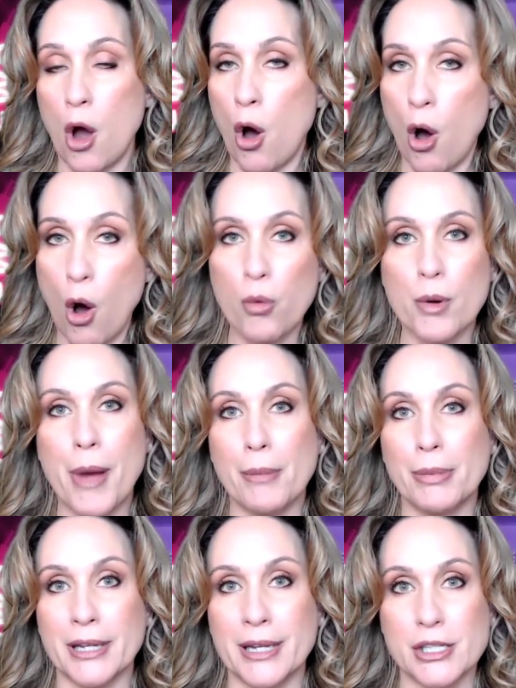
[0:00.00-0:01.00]
All
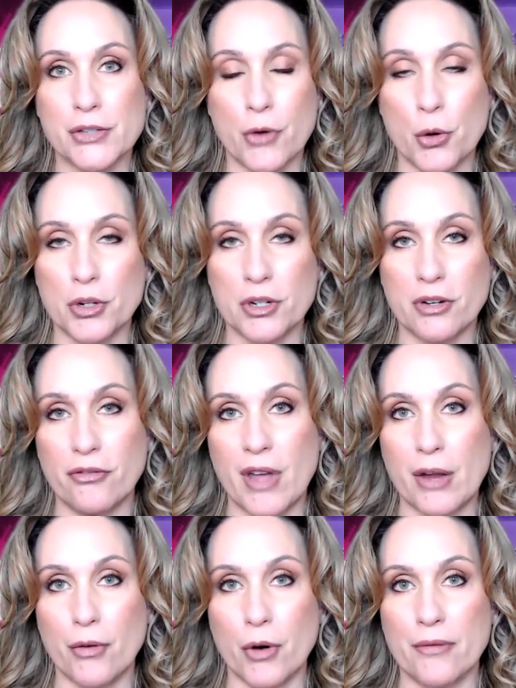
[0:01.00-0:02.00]
Republicans voted in
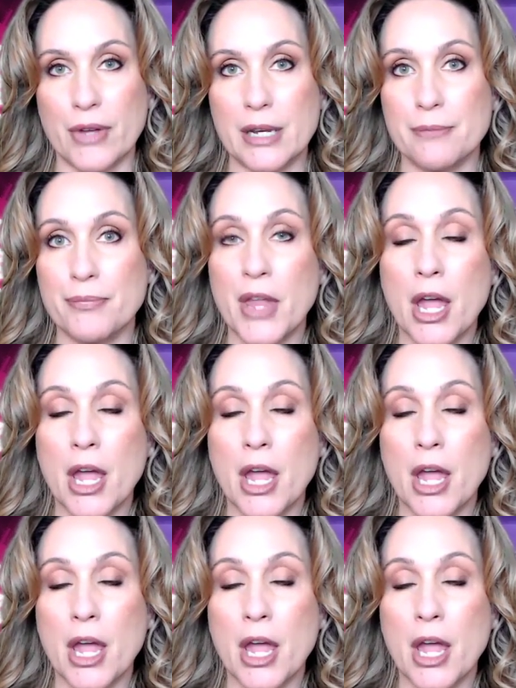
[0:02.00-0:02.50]
favor of it.